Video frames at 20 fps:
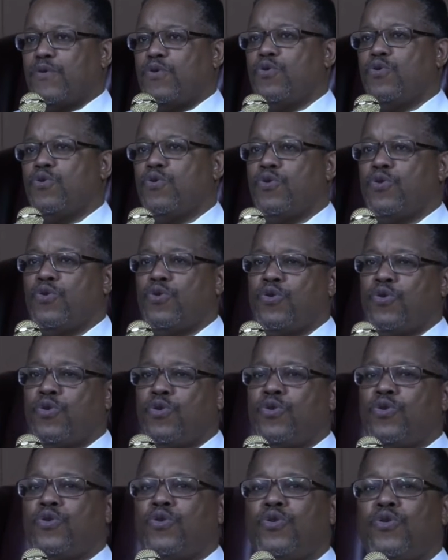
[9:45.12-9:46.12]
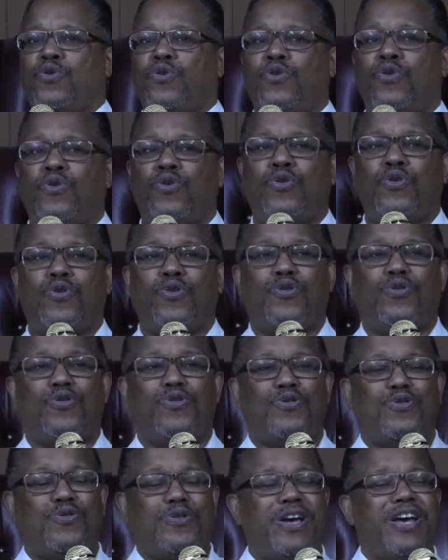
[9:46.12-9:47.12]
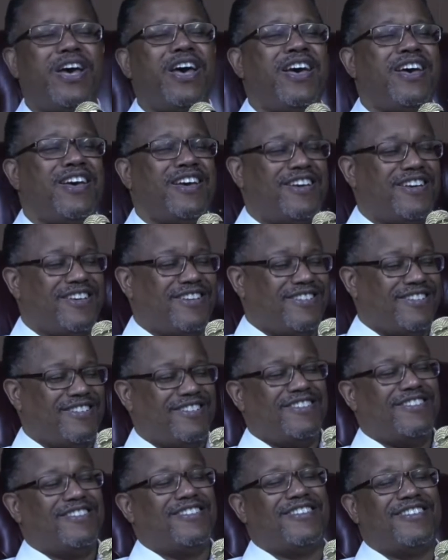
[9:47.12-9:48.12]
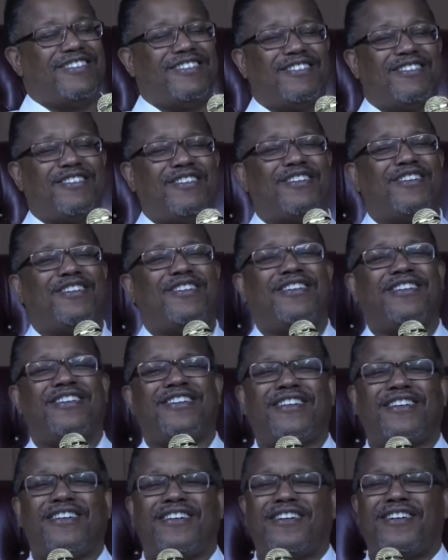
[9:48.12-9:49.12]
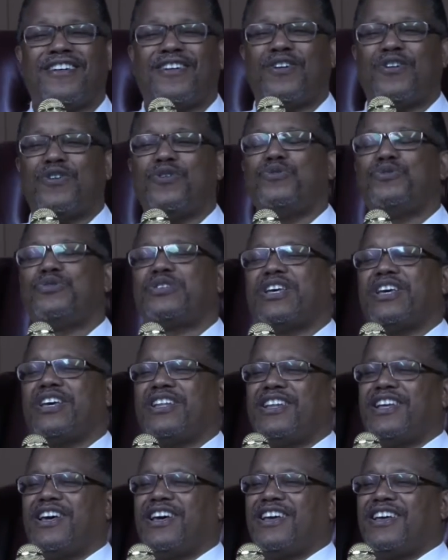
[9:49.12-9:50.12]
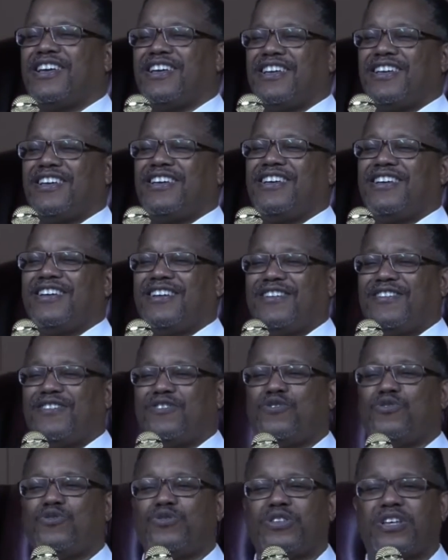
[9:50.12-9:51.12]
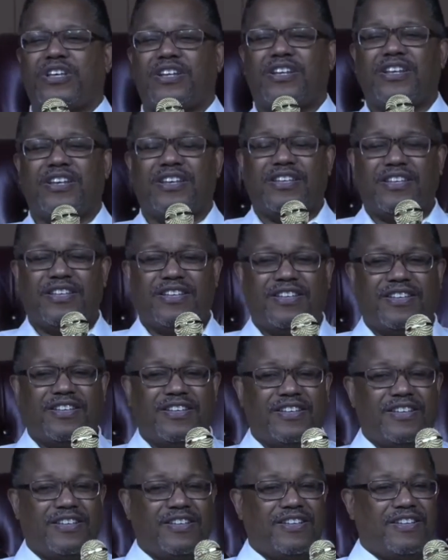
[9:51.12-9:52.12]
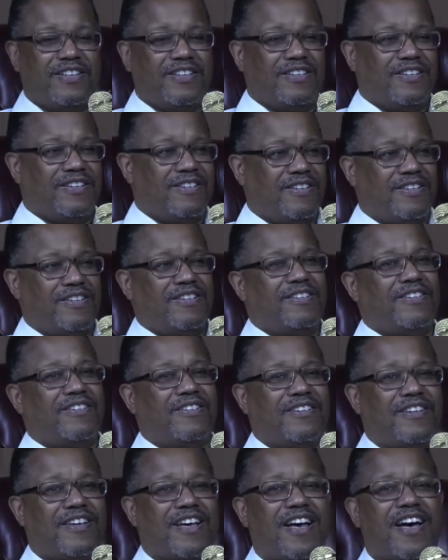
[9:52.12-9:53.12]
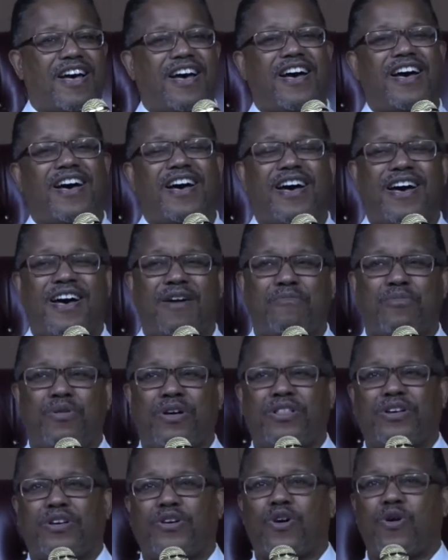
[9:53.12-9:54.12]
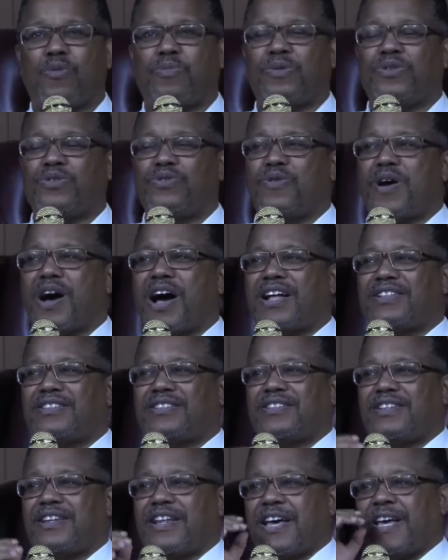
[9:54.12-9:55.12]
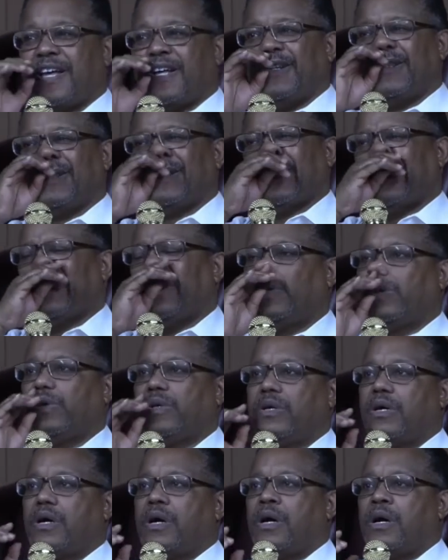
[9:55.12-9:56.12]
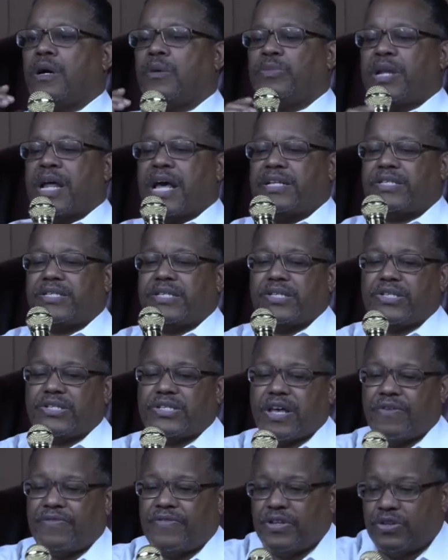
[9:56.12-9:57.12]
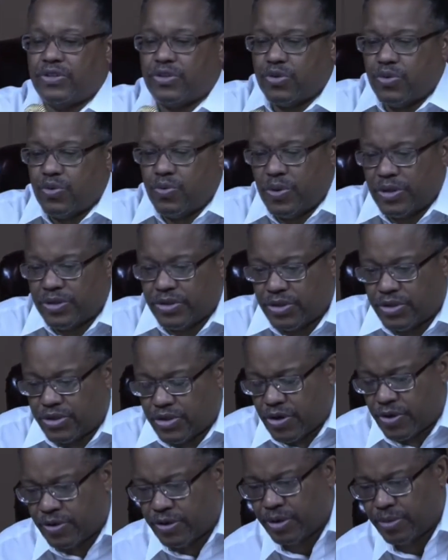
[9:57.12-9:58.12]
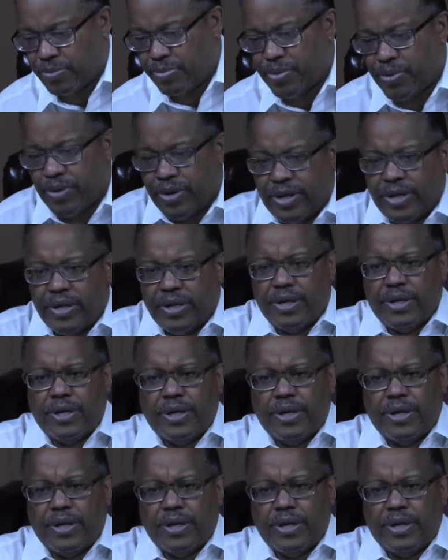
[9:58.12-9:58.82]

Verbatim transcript: Ooh, wee. Oh, uh, who said that? Who said that? Anthony Copeland. Ah, Brother Copeland, you hot tonight. Um, 1972 was a turning point.